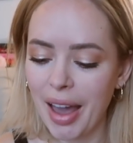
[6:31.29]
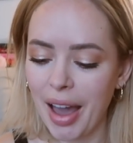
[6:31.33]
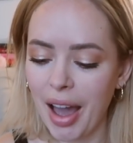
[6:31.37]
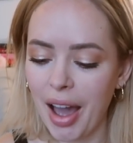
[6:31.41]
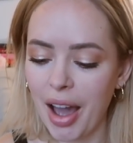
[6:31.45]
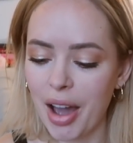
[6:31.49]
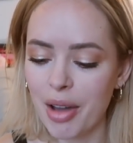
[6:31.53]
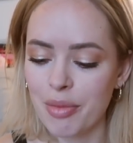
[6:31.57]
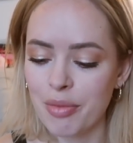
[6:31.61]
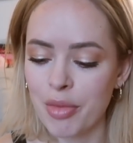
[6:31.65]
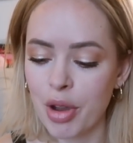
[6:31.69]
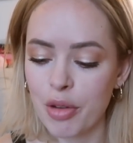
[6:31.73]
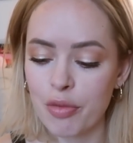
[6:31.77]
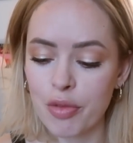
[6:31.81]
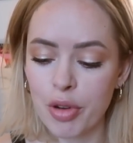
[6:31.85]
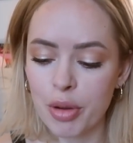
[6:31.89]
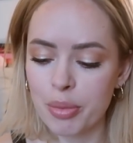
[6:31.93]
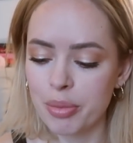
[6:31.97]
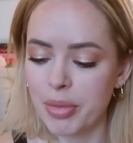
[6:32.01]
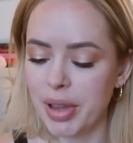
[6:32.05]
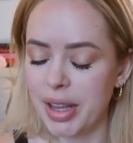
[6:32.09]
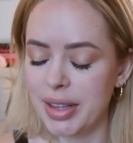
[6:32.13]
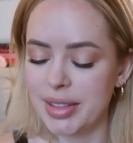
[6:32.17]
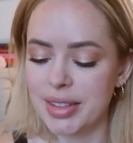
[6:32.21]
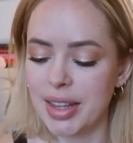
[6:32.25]

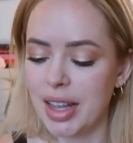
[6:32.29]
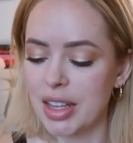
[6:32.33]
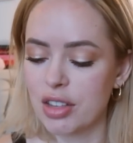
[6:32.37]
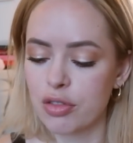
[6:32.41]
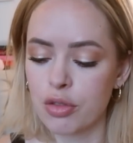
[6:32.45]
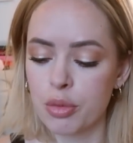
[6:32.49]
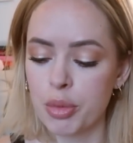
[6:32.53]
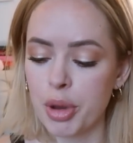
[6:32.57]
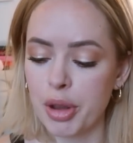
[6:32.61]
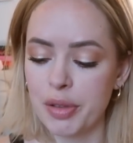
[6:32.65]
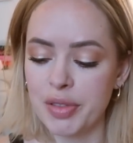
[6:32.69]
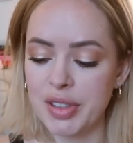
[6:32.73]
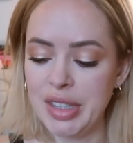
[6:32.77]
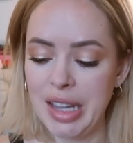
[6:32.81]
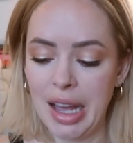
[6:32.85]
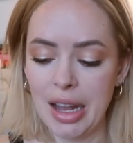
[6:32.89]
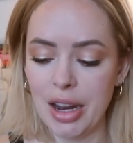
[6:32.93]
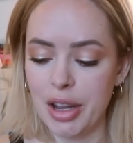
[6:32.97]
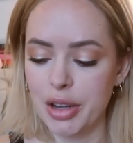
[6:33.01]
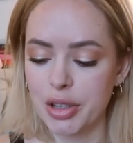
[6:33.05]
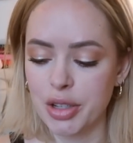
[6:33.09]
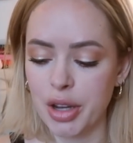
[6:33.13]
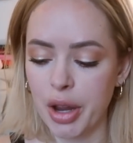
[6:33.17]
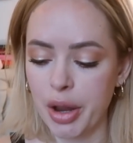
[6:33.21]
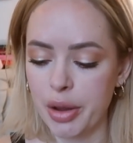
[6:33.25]
It says removes
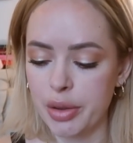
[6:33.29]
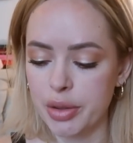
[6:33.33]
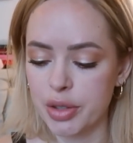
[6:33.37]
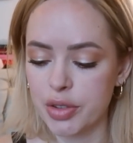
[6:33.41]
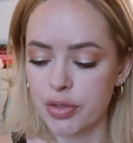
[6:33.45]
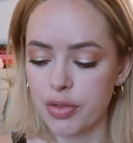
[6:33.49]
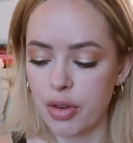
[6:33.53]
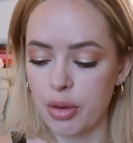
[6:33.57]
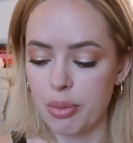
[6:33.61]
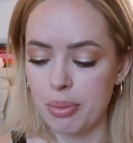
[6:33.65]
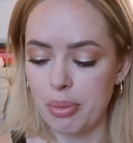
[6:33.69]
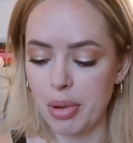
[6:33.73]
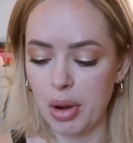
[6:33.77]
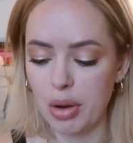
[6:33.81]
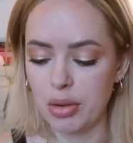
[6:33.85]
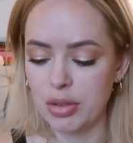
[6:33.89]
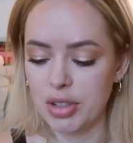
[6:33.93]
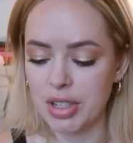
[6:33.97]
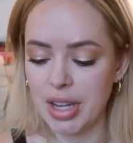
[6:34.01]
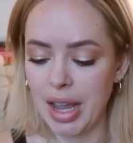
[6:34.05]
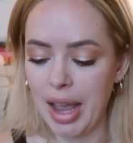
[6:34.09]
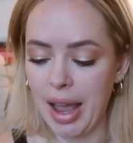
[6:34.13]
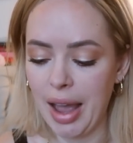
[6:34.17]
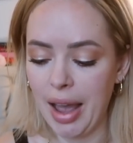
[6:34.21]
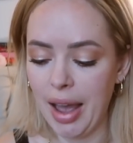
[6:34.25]
yellow tones from
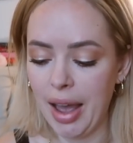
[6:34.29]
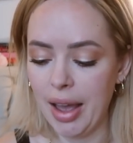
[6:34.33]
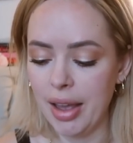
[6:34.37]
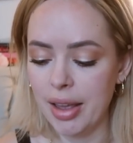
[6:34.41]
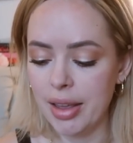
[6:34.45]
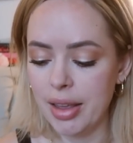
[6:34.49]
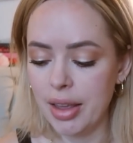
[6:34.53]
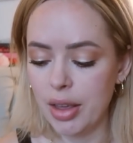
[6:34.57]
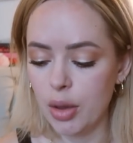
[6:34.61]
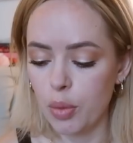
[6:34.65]
blonde hair